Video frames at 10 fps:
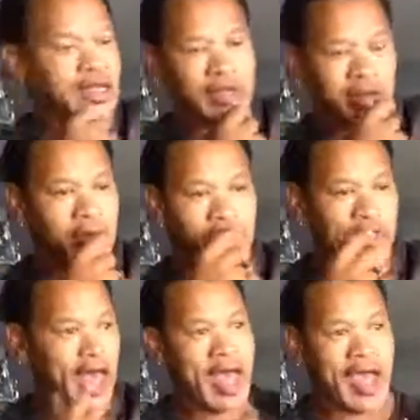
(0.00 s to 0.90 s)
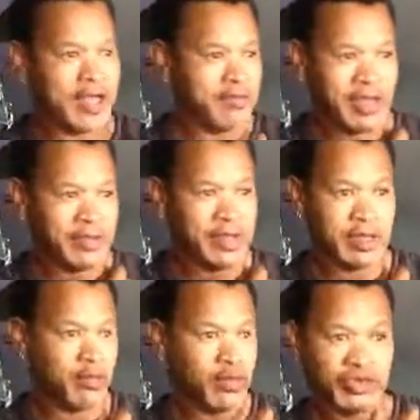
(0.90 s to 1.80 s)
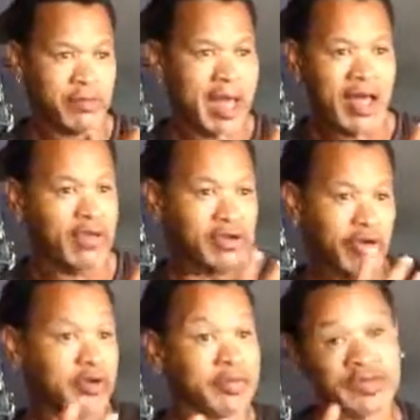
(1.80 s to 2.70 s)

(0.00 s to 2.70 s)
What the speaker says: you know, the eye may be where the mouth, you know what I'm